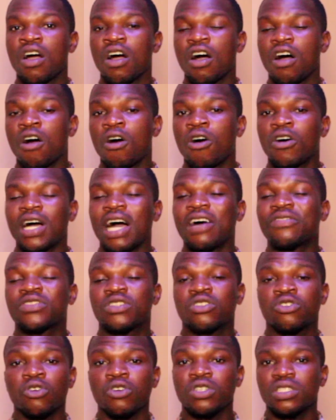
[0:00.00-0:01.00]
or I've
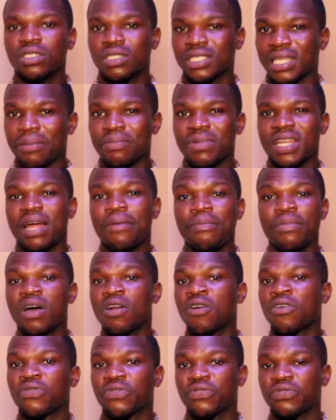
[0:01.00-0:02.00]
sold some
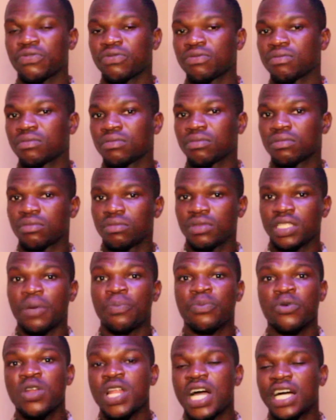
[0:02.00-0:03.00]
number of the
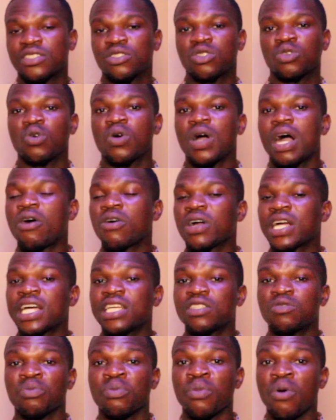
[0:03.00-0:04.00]
products, so I'll
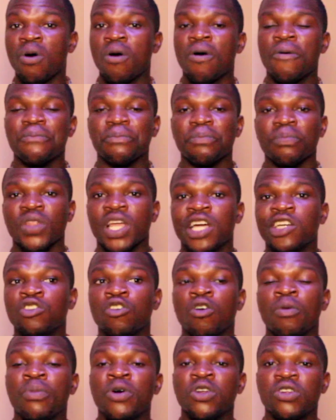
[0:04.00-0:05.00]
get more
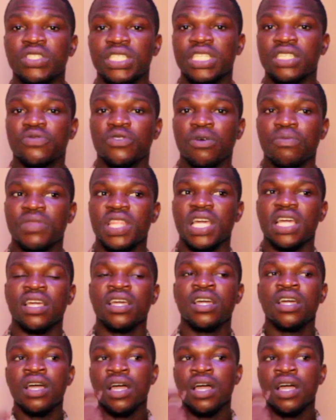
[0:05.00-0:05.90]
bonuses from there.